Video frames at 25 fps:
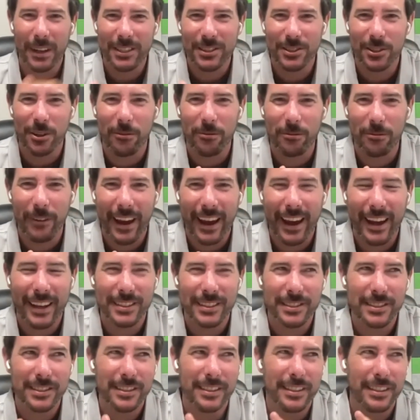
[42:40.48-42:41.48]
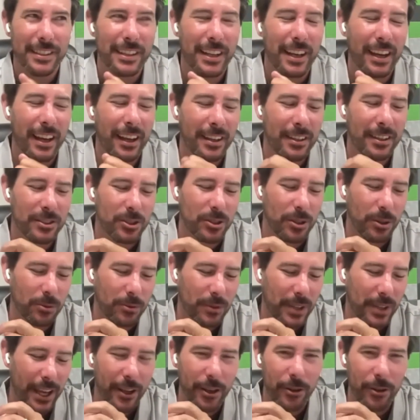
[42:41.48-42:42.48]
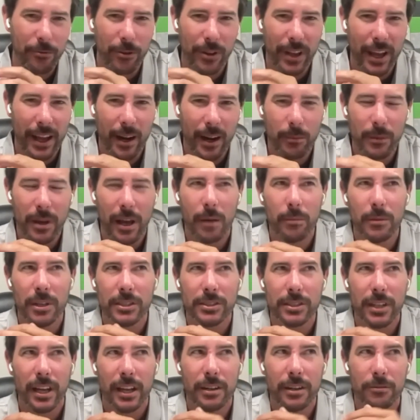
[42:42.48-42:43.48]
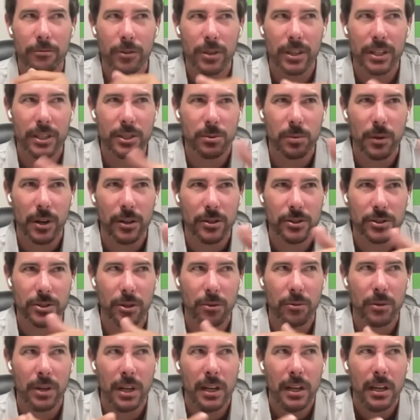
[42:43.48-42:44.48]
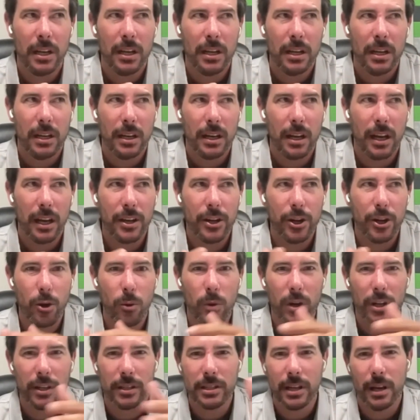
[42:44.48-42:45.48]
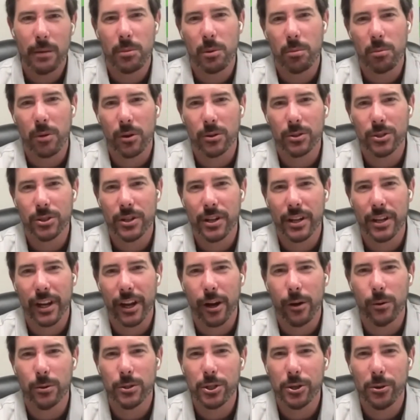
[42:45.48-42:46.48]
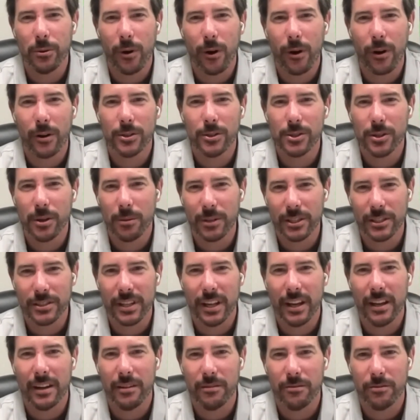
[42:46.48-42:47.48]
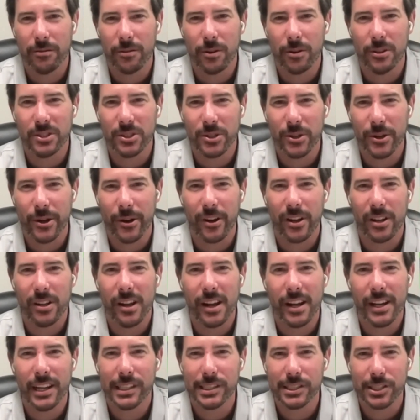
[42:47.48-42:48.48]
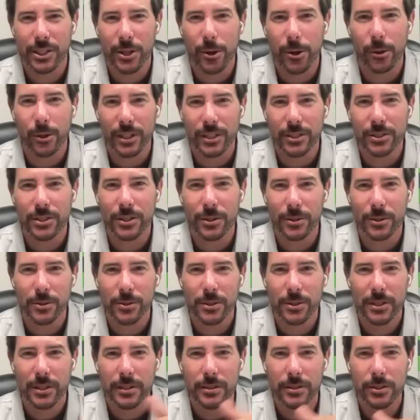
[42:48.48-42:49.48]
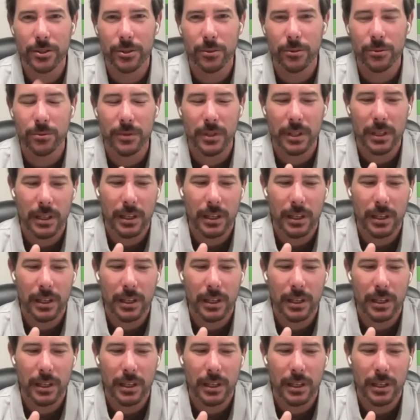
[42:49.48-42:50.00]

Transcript: by yes. so fast. And uh, so thank you for that. I'm, I'm excited for this, but also I know what type of person and coach you are. So I'm excited for also your clients and your listeners, because you, thank